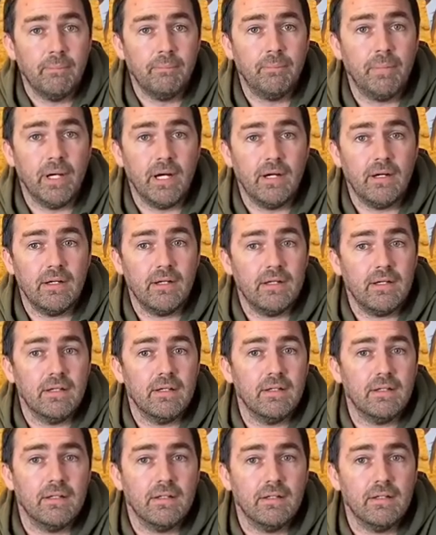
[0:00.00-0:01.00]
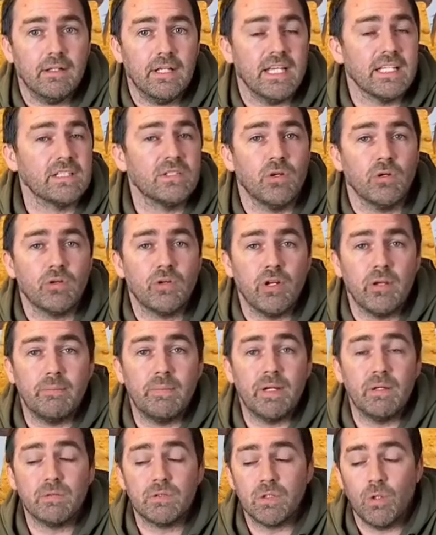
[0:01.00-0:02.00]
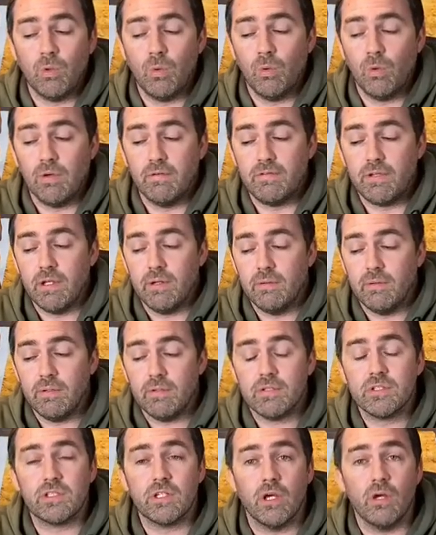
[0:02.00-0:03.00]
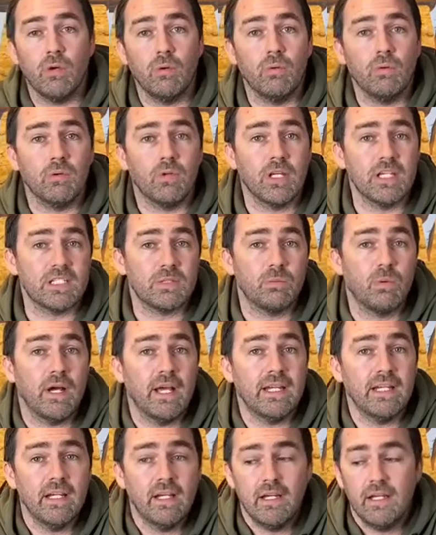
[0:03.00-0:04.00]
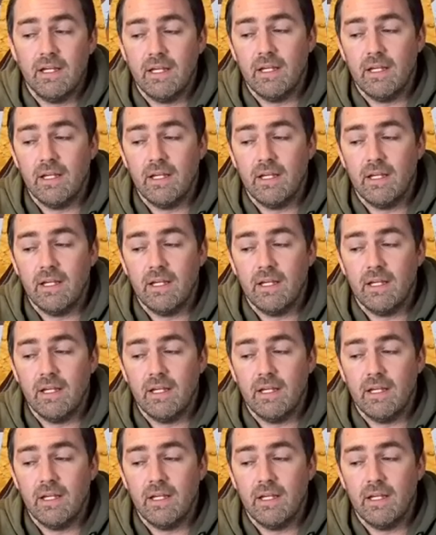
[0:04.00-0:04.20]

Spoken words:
But it's not going to appeal to all of you. So this way,